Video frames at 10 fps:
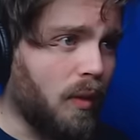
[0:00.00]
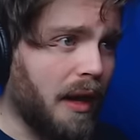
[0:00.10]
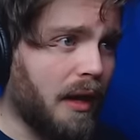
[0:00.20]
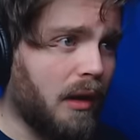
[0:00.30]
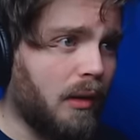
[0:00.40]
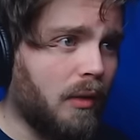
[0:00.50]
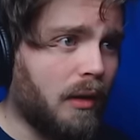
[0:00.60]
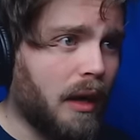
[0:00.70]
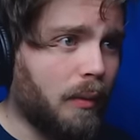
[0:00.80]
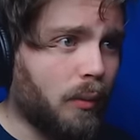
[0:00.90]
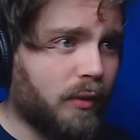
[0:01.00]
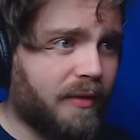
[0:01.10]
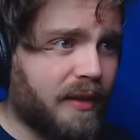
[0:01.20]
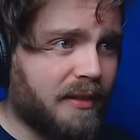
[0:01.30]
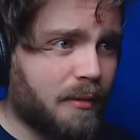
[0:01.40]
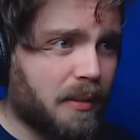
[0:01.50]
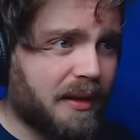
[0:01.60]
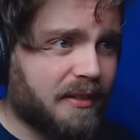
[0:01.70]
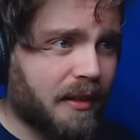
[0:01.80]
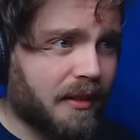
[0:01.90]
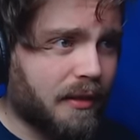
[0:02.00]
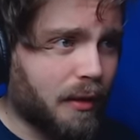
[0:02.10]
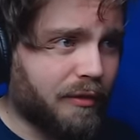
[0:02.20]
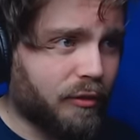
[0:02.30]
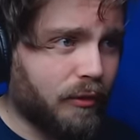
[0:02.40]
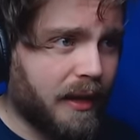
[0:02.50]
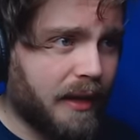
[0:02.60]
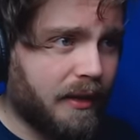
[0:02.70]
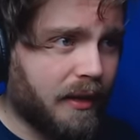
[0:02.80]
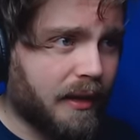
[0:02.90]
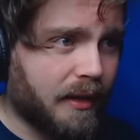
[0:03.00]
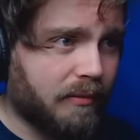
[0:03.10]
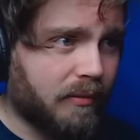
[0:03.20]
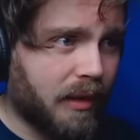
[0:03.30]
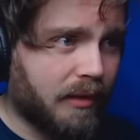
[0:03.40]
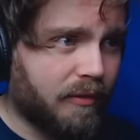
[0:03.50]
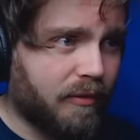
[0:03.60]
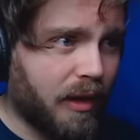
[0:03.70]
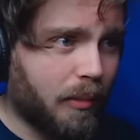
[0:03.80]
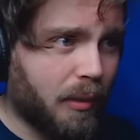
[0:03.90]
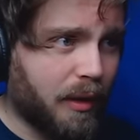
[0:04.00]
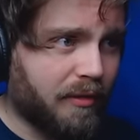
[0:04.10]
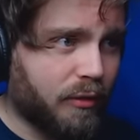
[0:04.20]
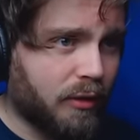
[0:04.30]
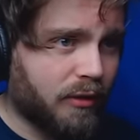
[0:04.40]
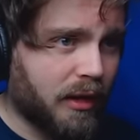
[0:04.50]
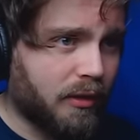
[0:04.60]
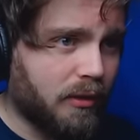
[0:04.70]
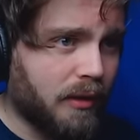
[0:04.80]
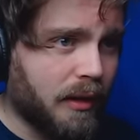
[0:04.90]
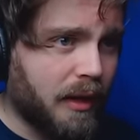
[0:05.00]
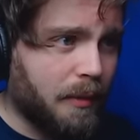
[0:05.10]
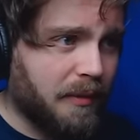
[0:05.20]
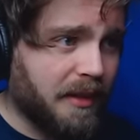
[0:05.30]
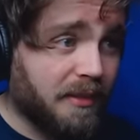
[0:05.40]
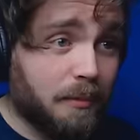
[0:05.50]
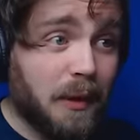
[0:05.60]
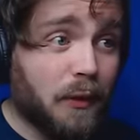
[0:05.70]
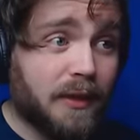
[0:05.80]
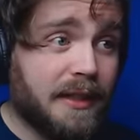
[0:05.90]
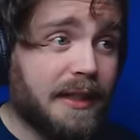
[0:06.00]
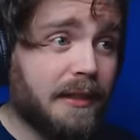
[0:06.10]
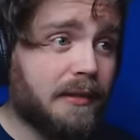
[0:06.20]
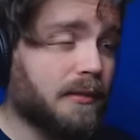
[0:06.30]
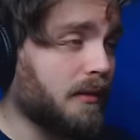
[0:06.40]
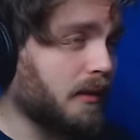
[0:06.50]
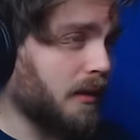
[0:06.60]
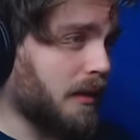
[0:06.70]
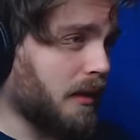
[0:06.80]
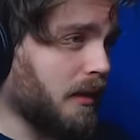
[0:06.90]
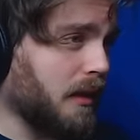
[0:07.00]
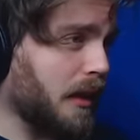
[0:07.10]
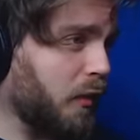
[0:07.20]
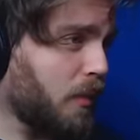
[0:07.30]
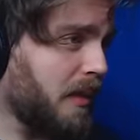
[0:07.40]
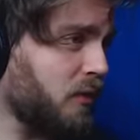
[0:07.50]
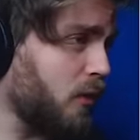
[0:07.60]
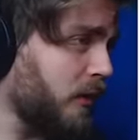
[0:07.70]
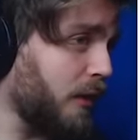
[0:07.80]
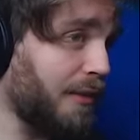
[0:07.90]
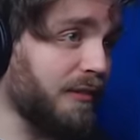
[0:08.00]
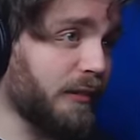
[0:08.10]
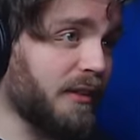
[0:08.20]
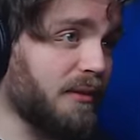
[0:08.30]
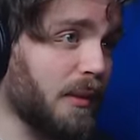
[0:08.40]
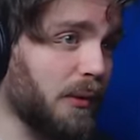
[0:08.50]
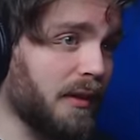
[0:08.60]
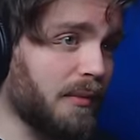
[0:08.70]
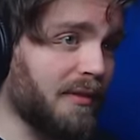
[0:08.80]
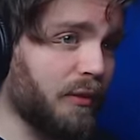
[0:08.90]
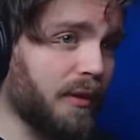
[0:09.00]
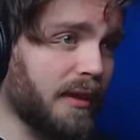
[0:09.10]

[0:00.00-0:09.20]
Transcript: Wow, I wonder if there's a place I can go through there, like I can find my way through the tunnel. I mean, there's a building here. I'll be sure to go through this building before